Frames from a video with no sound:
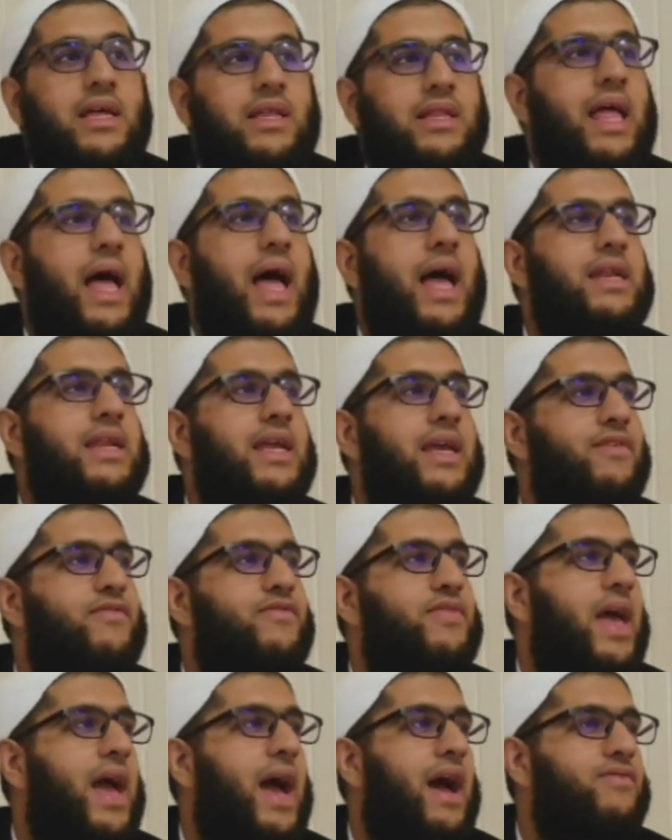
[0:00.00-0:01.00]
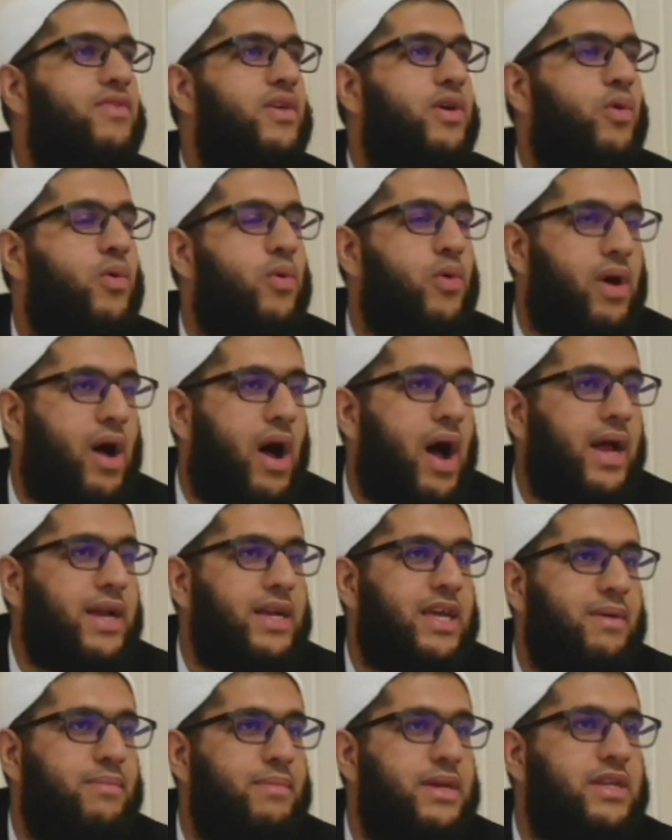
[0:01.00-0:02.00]
that if they have the
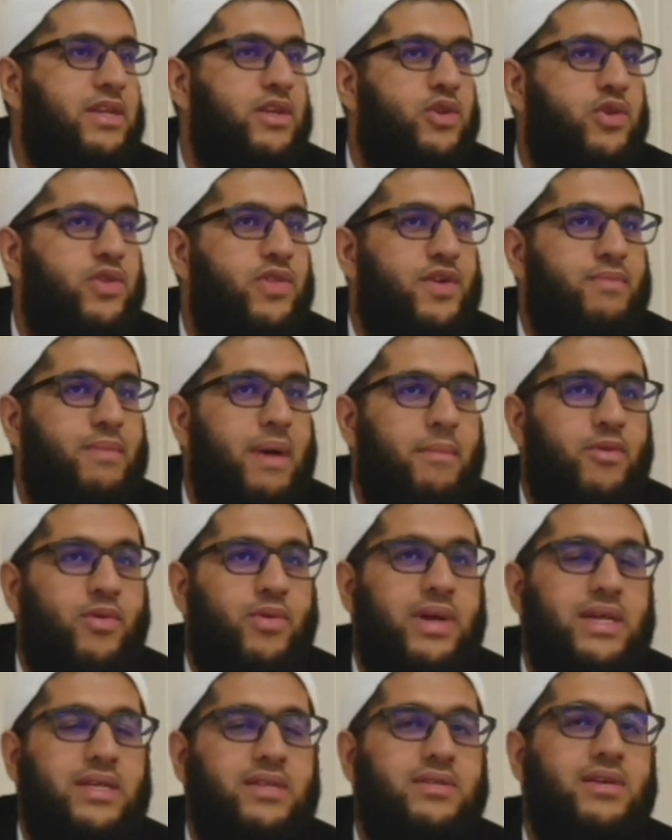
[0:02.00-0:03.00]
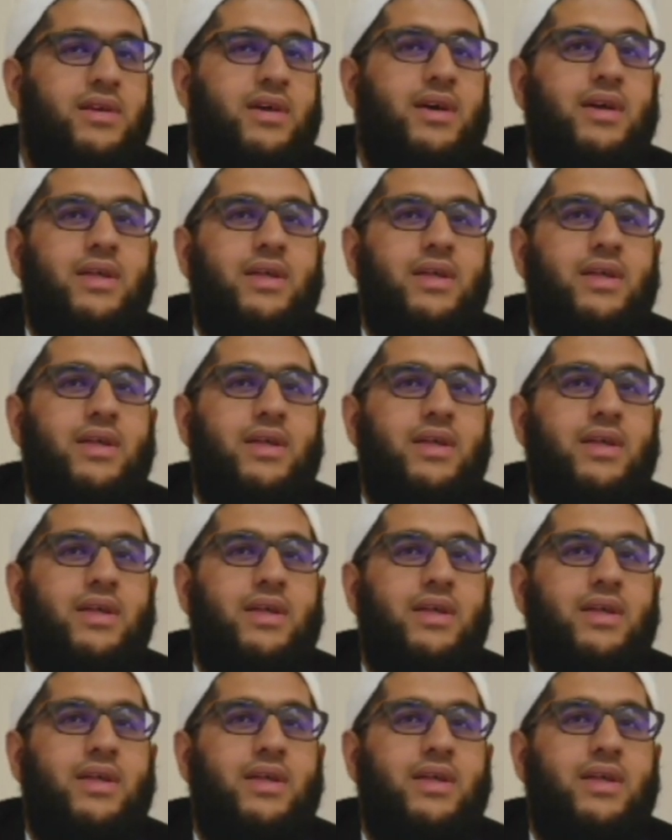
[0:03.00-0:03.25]
Quran committed to their memories,